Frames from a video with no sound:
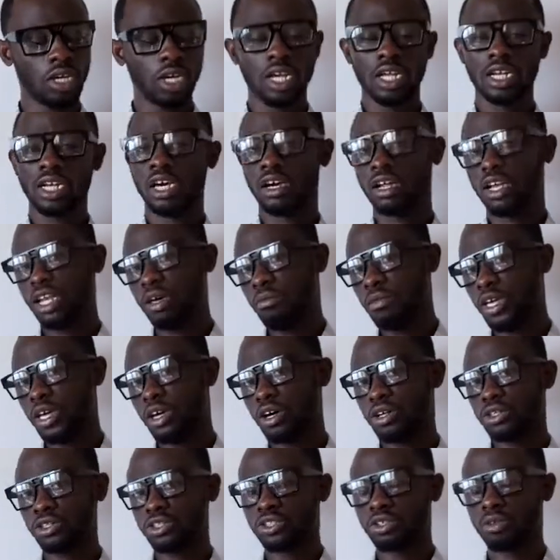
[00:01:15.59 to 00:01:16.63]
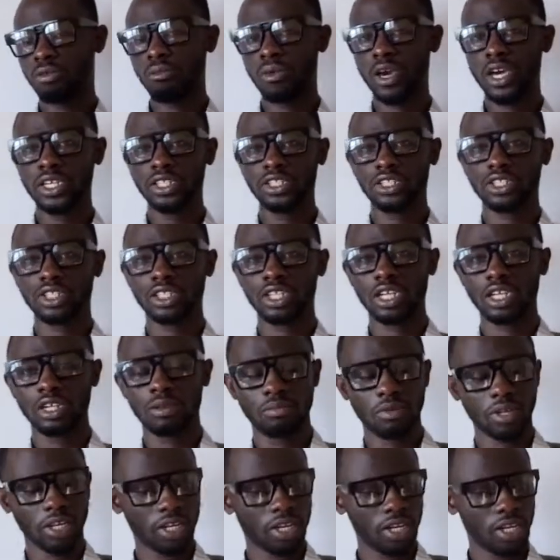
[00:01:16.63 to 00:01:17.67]
Now, let me also mention at the
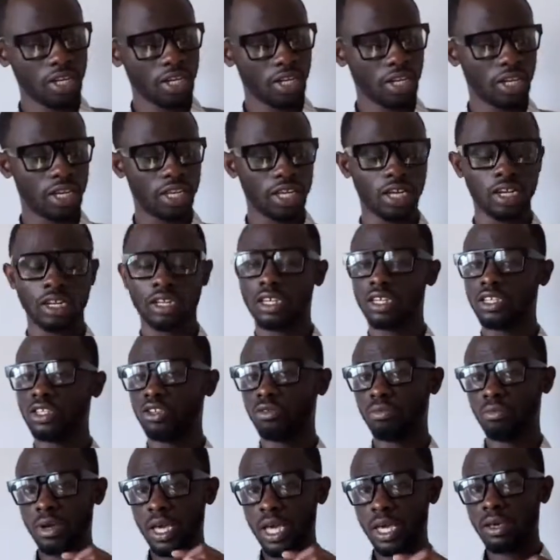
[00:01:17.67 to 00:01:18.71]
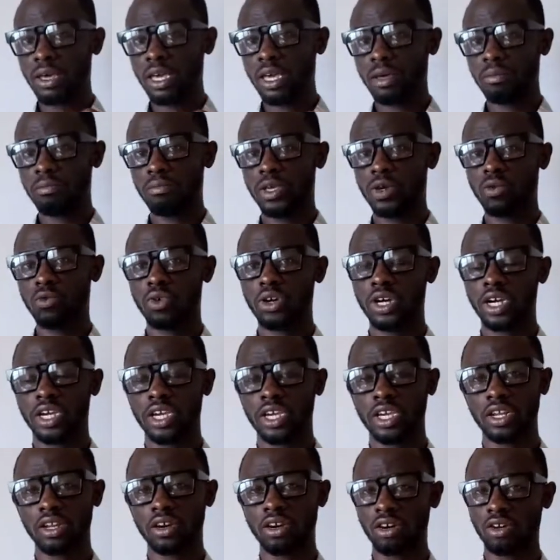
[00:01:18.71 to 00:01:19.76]
beginning that you may be
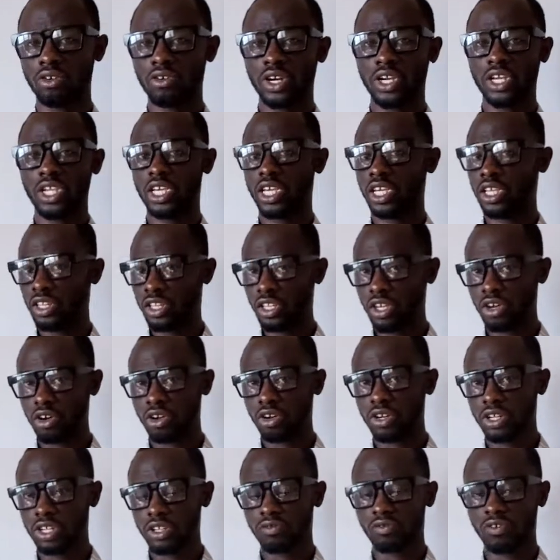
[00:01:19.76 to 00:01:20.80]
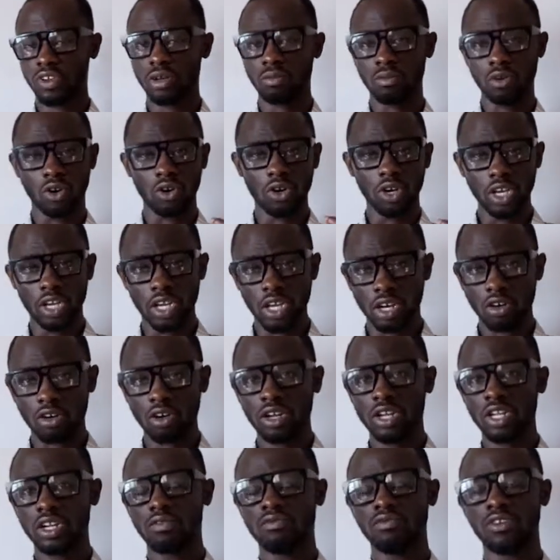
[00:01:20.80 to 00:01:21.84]
working already in the audit firm or in an
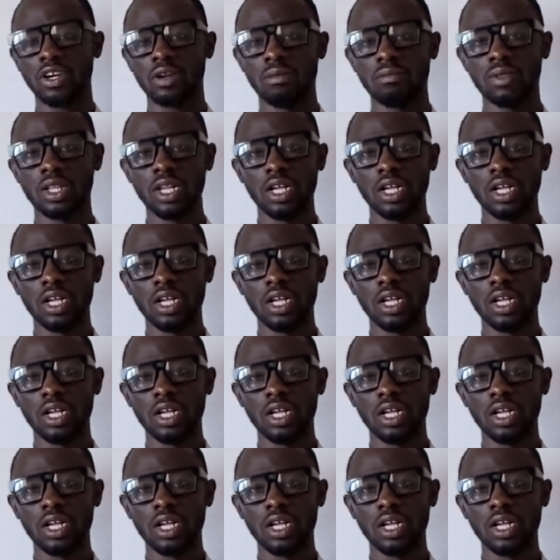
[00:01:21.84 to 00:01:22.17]
audit firm,